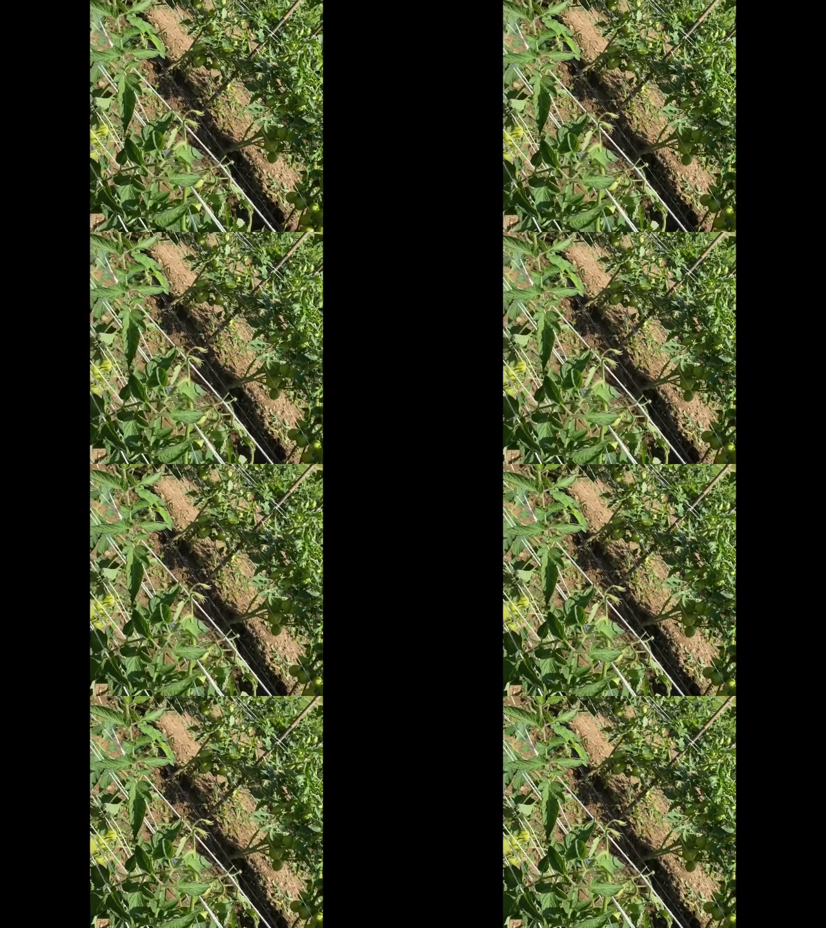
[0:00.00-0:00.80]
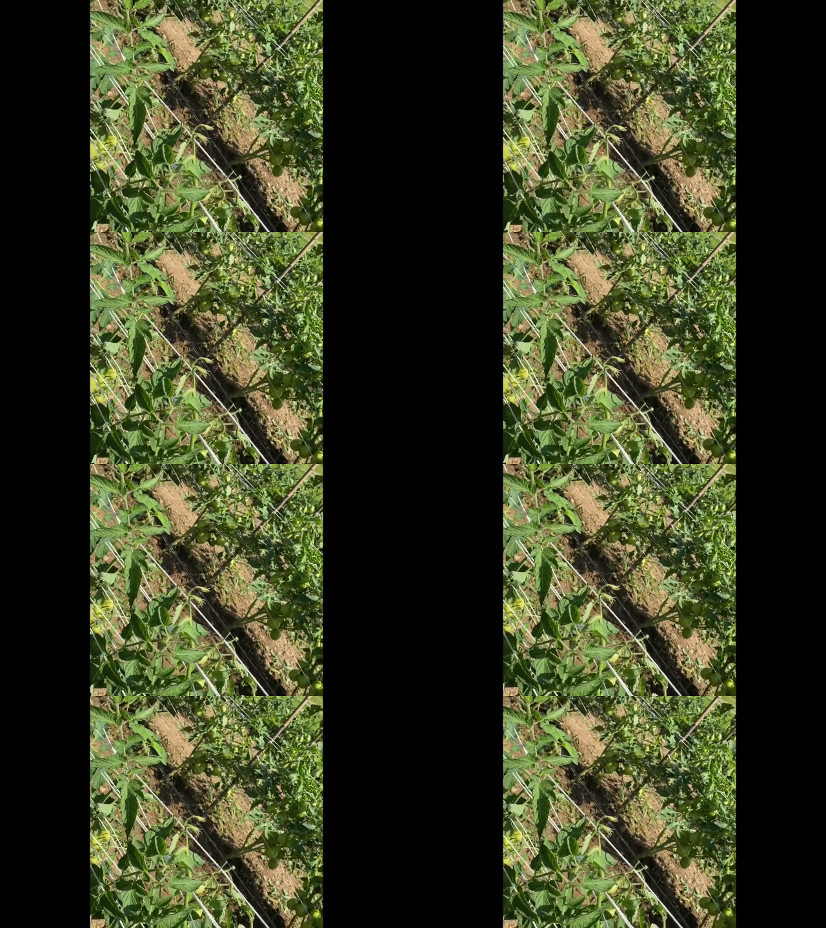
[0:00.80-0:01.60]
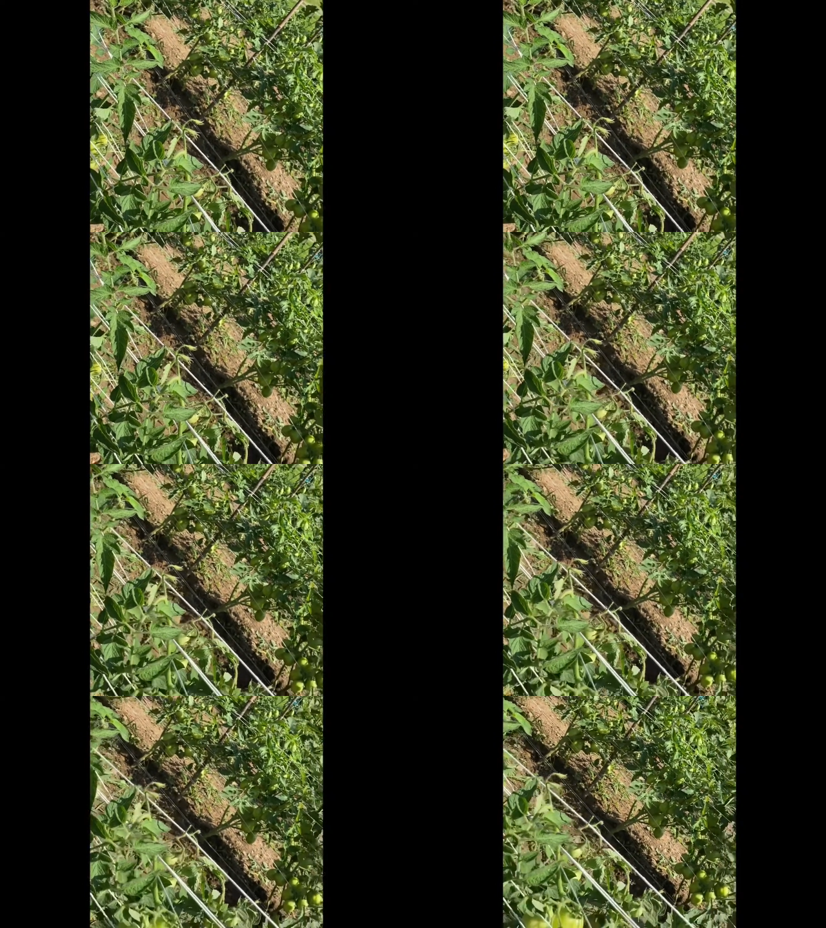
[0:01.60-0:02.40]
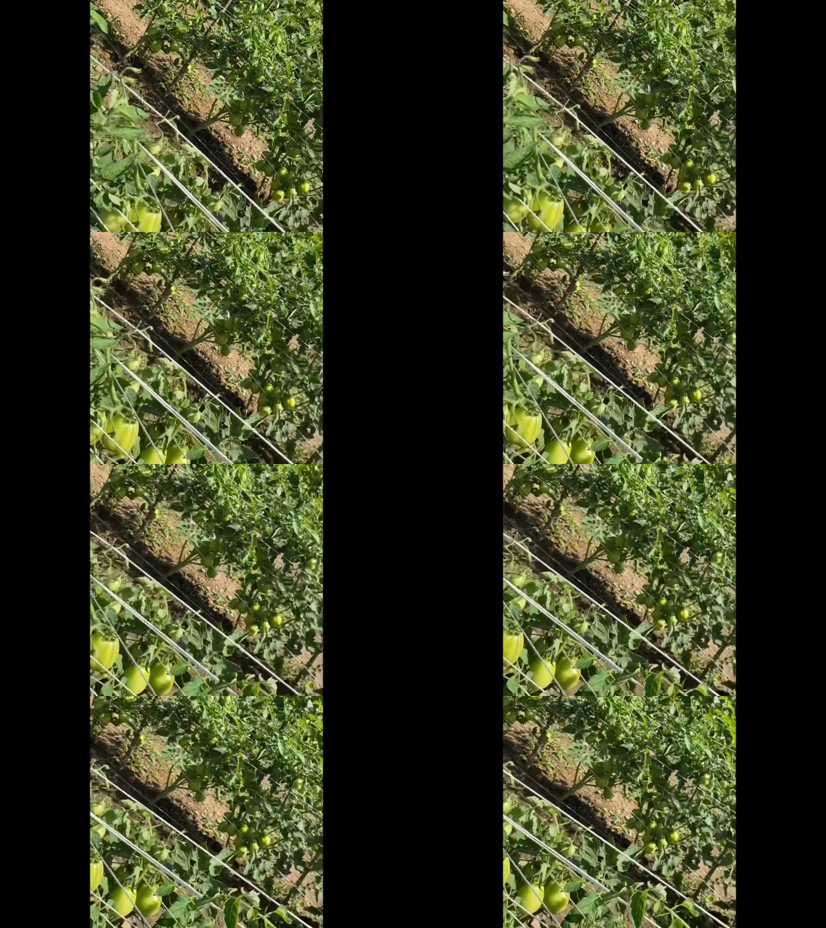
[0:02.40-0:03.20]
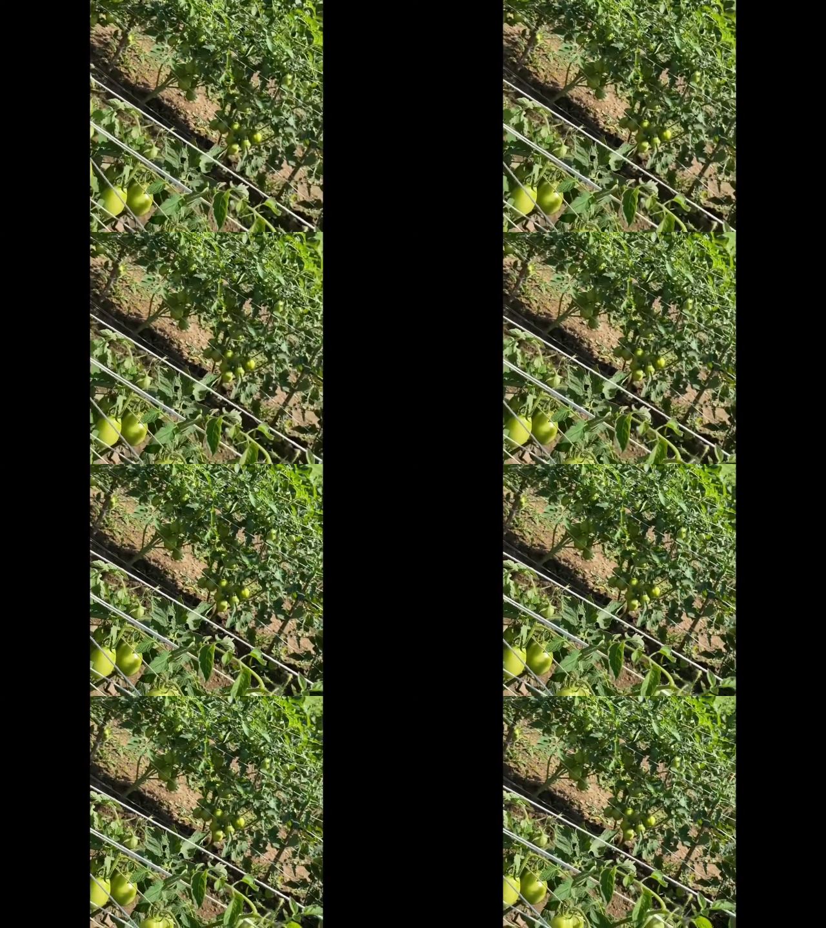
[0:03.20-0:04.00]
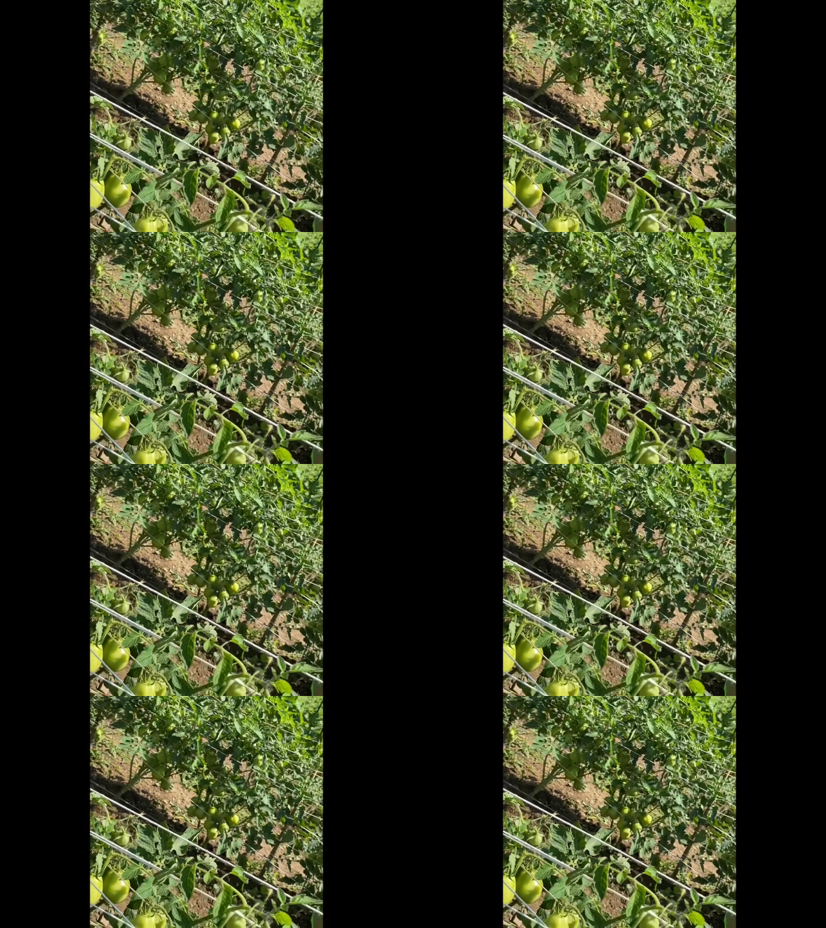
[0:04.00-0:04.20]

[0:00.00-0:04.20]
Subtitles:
Nobody's mouth can be seen.